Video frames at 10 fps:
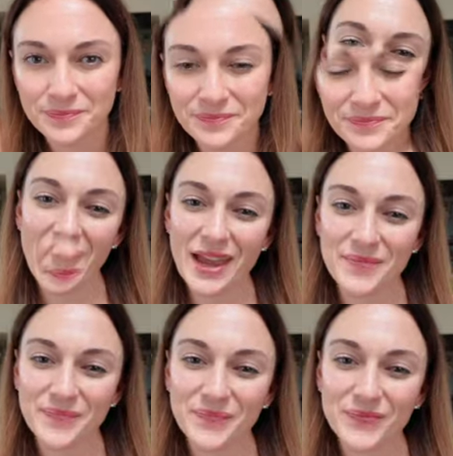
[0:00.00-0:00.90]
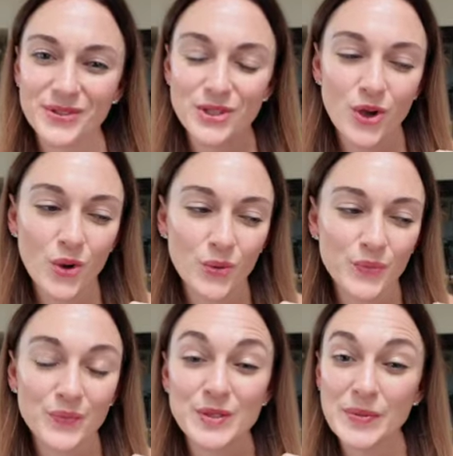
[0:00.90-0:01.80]
Okay, so
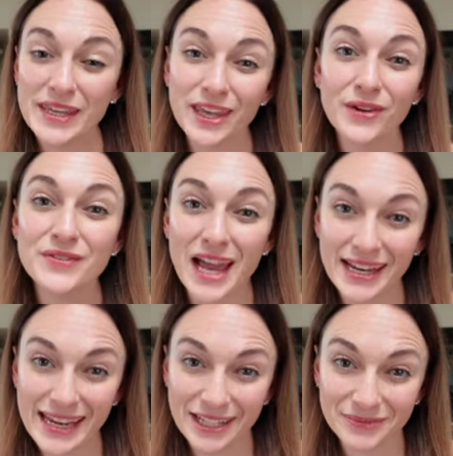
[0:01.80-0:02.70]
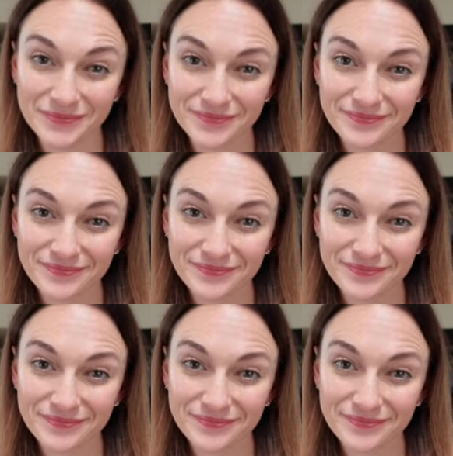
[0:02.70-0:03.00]
speaking of dining,